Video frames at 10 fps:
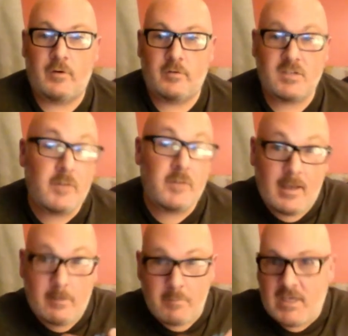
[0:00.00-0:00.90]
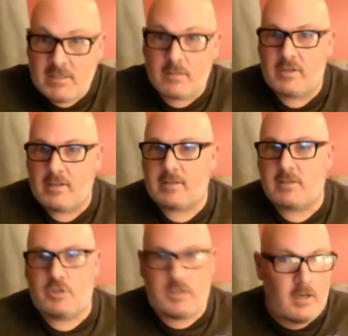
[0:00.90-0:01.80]
for somebody like me, somebody
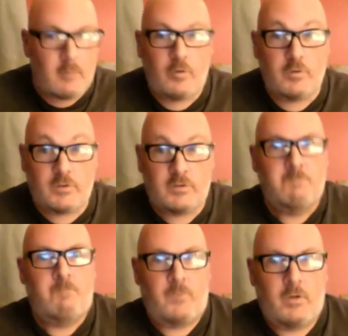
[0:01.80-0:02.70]
like the GM who's